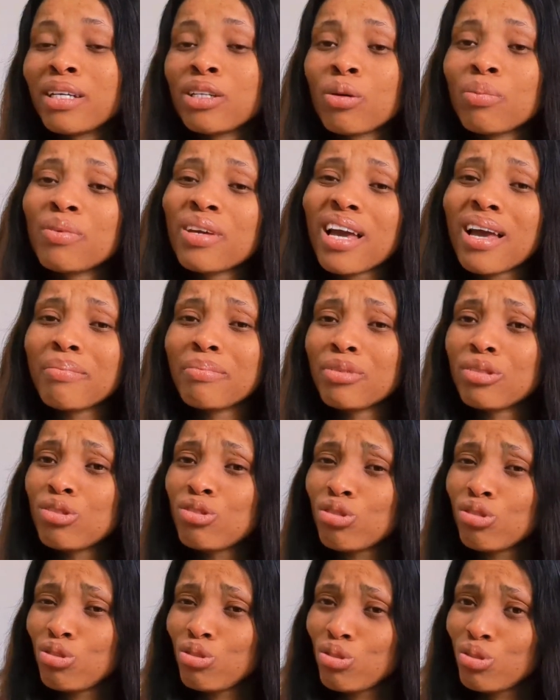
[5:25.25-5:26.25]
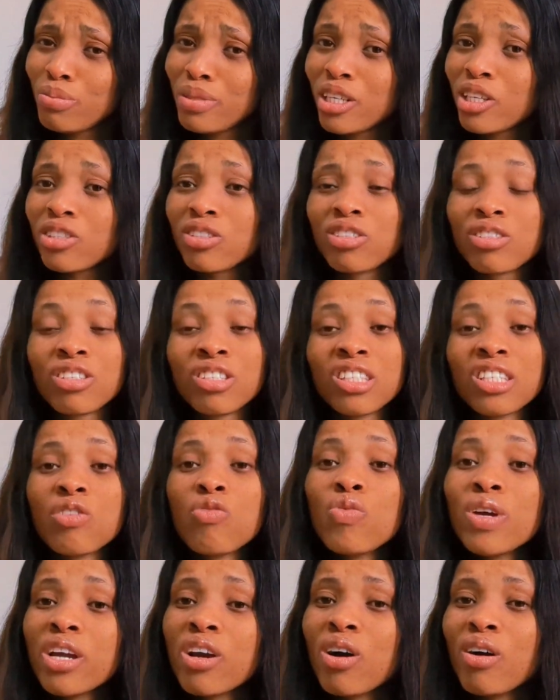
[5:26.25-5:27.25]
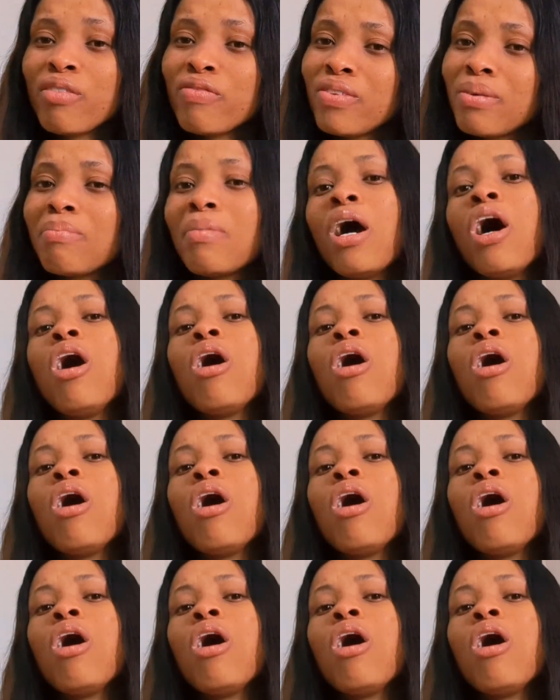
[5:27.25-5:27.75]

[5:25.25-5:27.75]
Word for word: not be able to do because you're still recovering,